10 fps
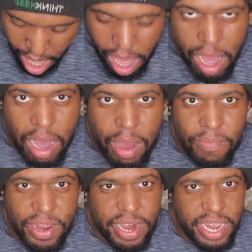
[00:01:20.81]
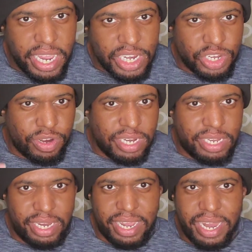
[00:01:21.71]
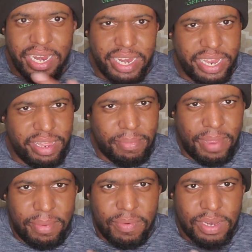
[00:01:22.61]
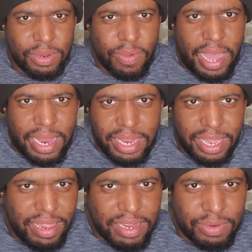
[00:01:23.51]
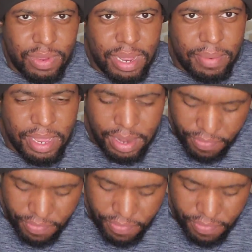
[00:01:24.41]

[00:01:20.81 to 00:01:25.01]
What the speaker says: Very interesting, kind of dealing maybe with duality is what I'm getting